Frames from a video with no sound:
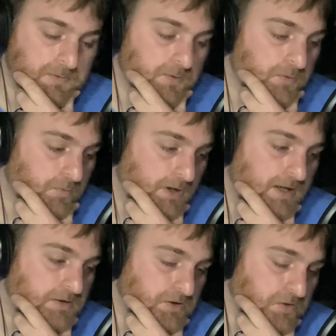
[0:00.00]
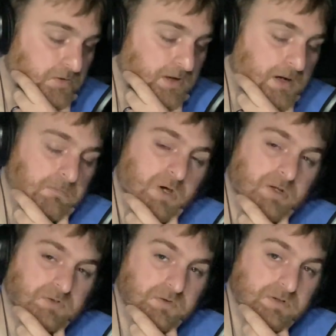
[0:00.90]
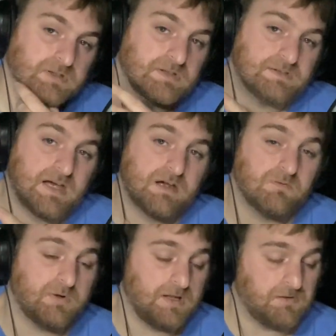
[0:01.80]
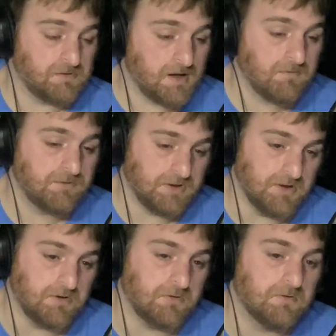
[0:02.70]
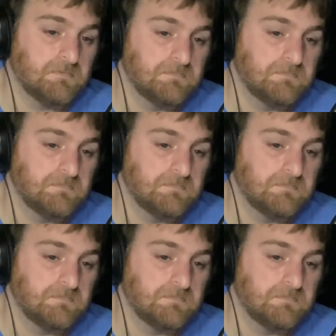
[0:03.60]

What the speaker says: with what I do. Now, I'm not doing exactly what I love to do,